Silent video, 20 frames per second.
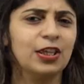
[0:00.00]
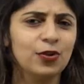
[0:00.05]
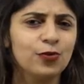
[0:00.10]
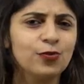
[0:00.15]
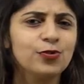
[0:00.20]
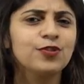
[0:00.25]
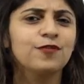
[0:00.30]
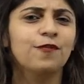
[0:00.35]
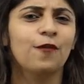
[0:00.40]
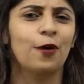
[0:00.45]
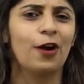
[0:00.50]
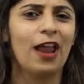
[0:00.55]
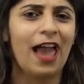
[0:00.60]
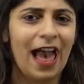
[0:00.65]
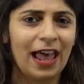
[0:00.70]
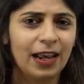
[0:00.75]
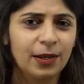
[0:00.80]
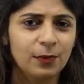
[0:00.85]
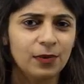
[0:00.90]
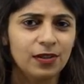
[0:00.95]
used for
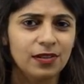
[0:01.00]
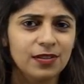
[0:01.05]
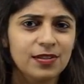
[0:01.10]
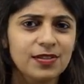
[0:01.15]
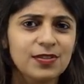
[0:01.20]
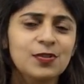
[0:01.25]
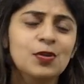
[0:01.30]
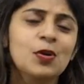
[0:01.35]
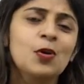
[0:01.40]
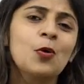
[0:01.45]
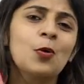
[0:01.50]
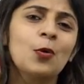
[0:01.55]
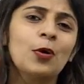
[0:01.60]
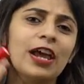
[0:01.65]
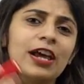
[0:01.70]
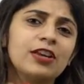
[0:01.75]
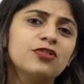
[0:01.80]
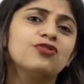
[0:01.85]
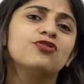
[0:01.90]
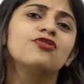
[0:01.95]
animals who
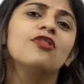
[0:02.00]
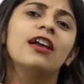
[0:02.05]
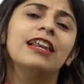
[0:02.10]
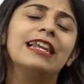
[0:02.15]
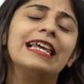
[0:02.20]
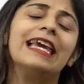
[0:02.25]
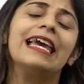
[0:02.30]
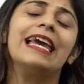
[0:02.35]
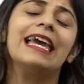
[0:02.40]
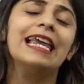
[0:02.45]
get really